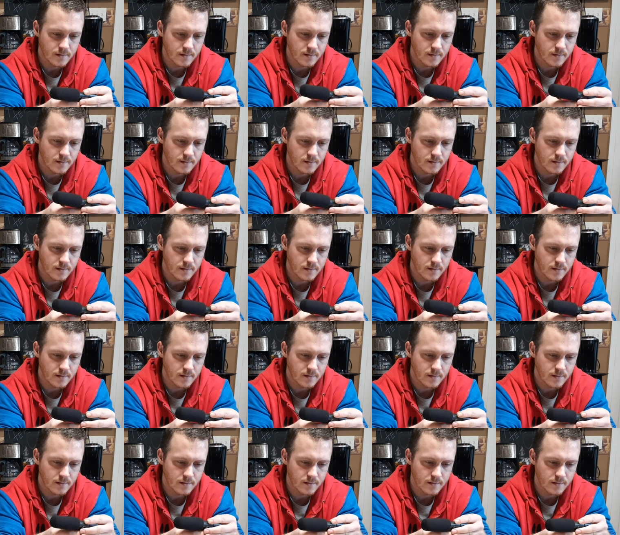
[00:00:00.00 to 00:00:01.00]

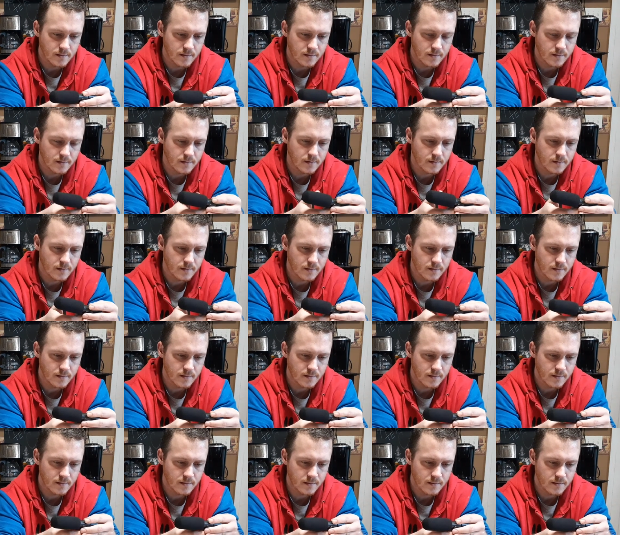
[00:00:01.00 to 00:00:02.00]

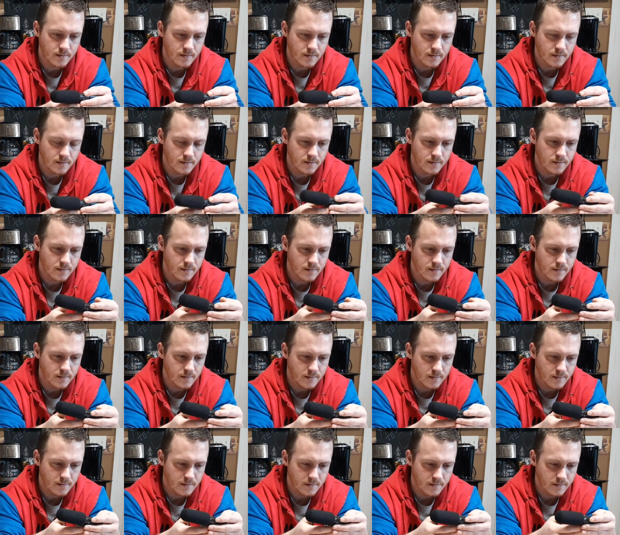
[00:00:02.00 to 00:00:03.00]

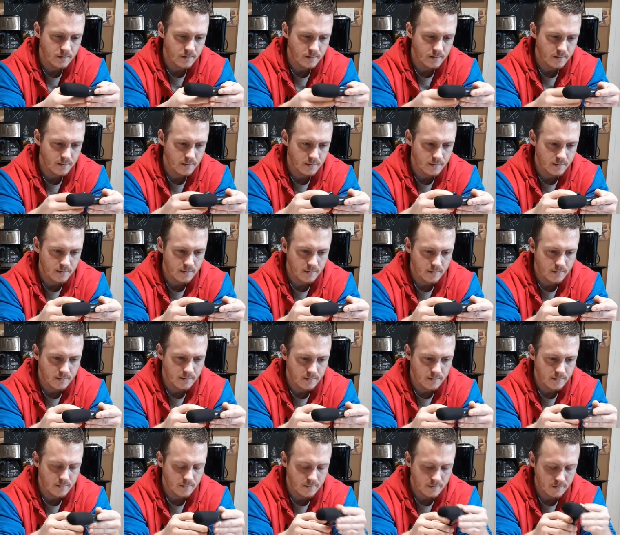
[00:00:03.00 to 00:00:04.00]

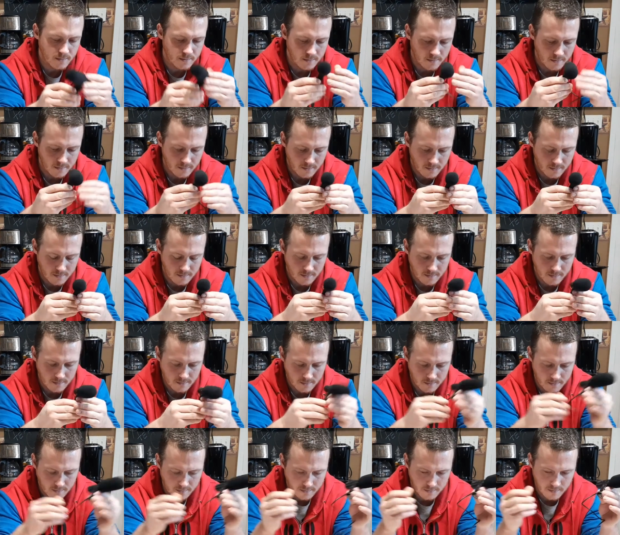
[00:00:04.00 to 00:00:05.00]

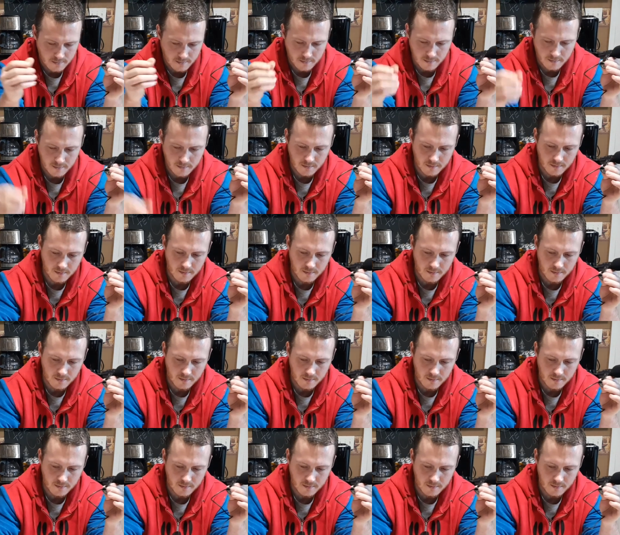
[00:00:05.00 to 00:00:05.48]
No one is speaking in this clip.